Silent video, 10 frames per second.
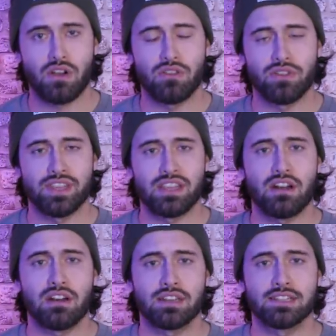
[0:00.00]
on the
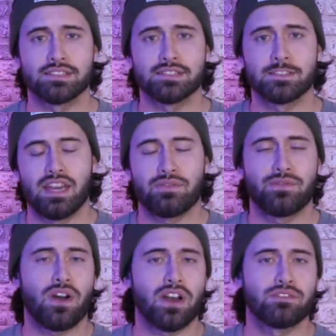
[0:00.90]
island. At
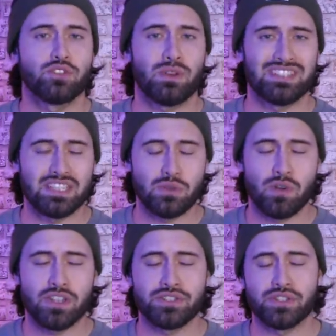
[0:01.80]
five
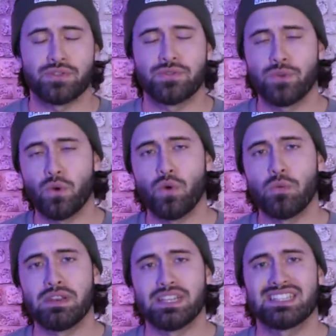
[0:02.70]
twenty-one, just
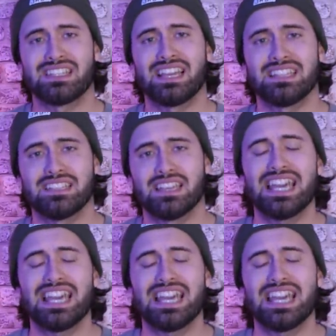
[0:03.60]
four minutes later,